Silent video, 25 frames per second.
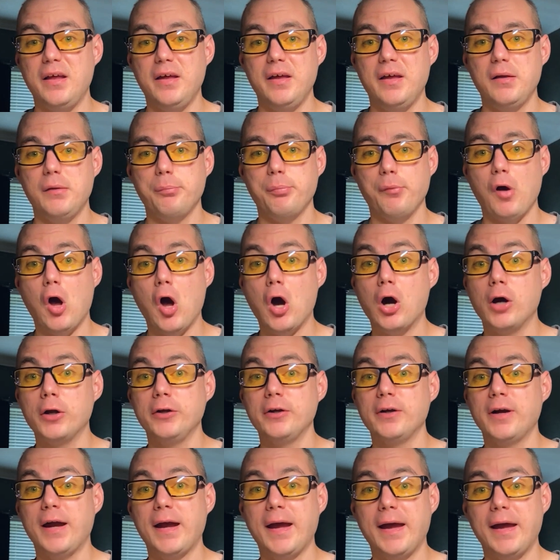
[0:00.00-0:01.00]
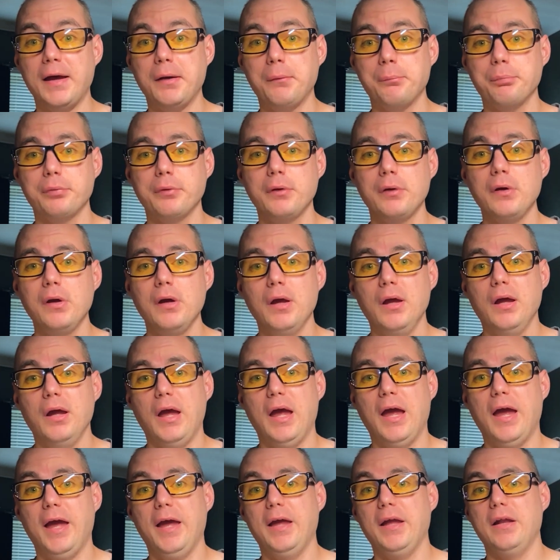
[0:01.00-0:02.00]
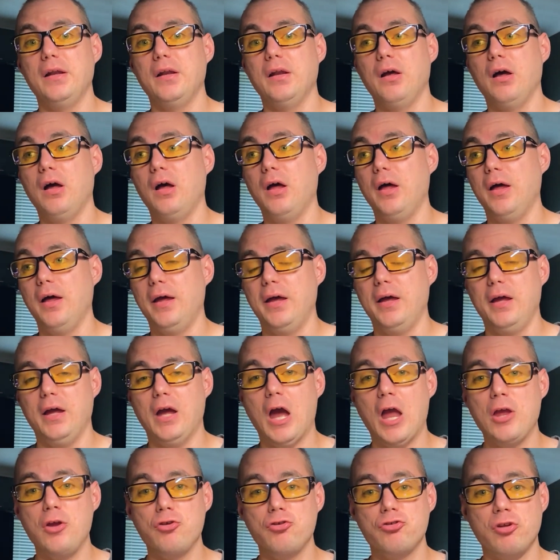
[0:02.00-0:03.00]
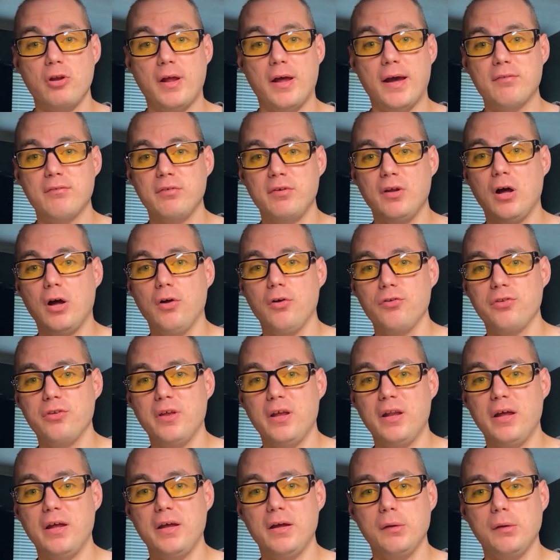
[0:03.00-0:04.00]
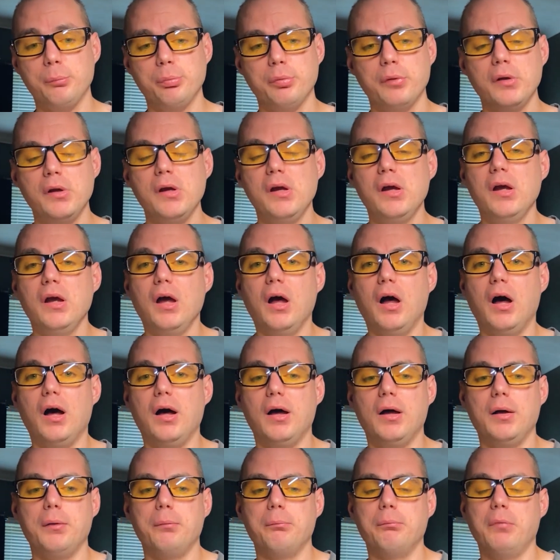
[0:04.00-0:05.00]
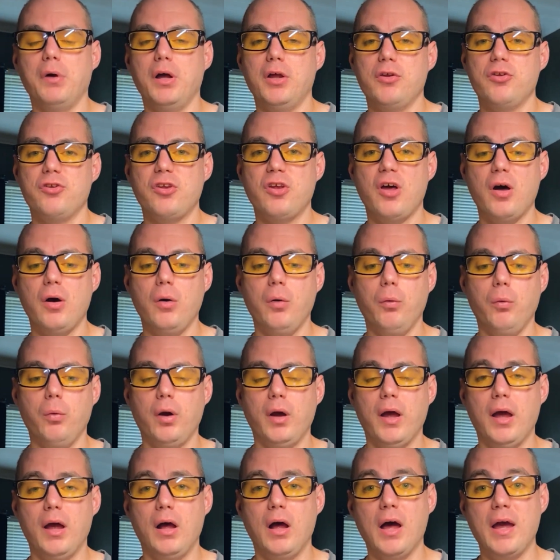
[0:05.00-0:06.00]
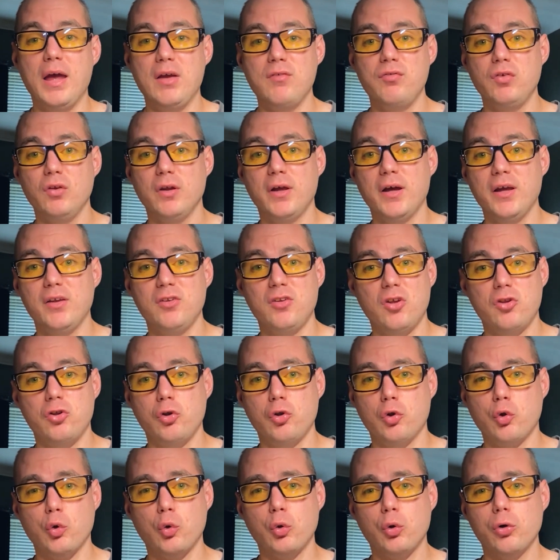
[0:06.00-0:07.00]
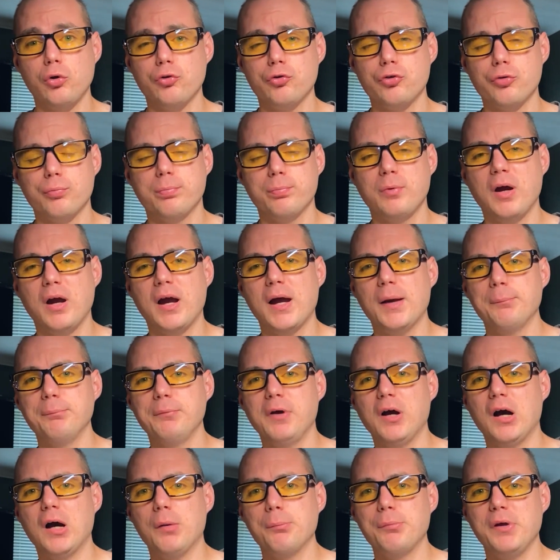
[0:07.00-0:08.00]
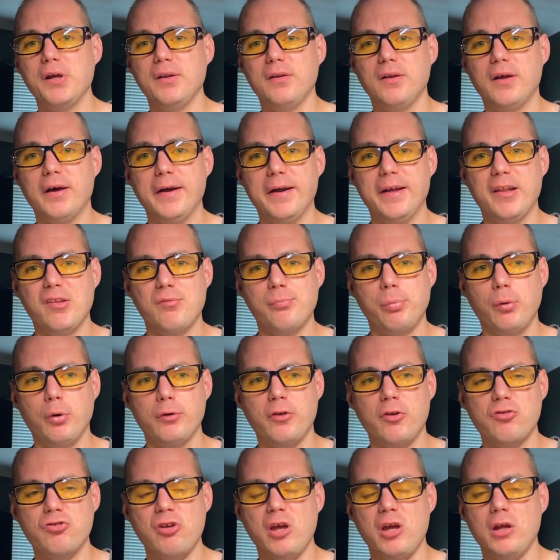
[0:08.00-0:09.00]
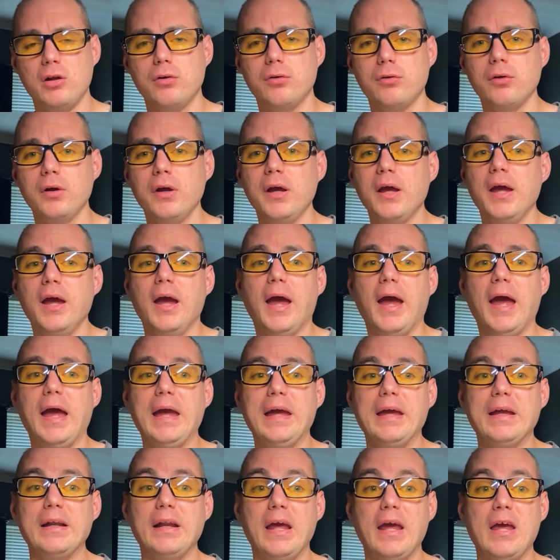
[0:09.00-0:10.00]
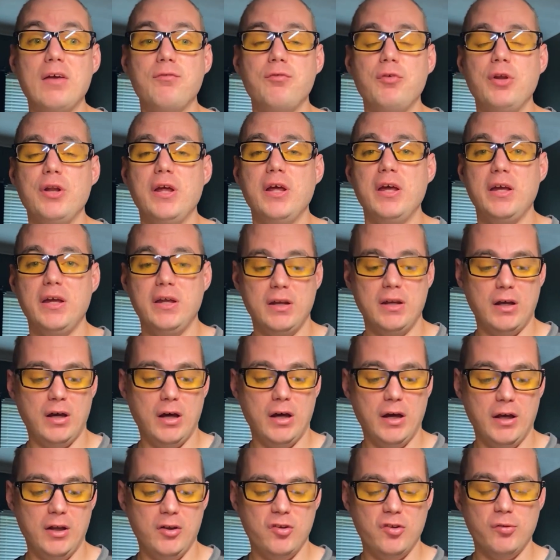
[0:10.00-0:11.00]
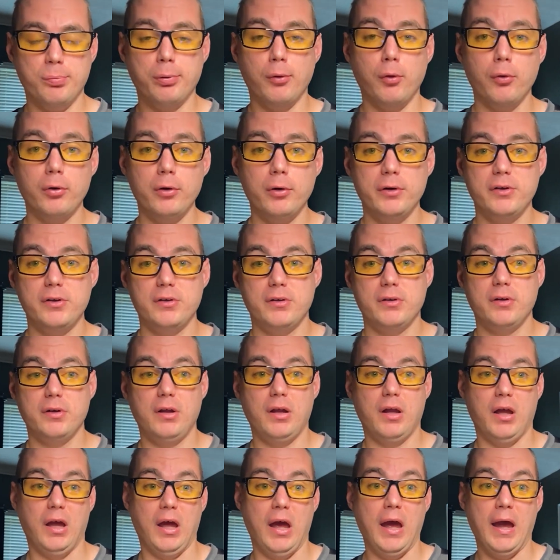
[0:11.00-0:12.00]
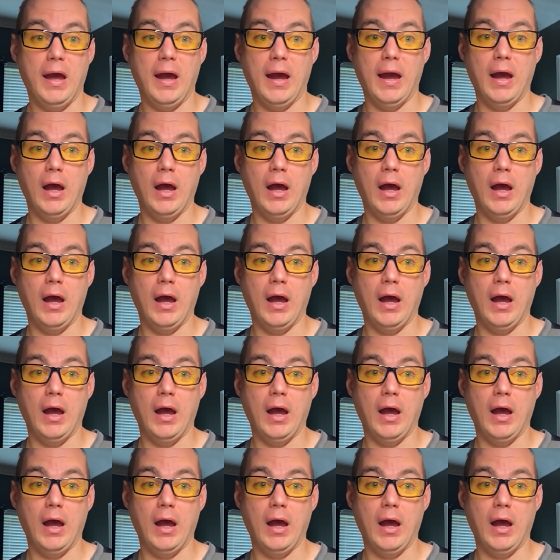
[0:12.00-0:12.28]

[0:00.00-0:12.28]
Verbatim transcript: up on your app and uh, you should have it all set up. Um, so uh, if you like this tutorial, subscribe, comment, like, and support the channel. And if you need uh, support, and,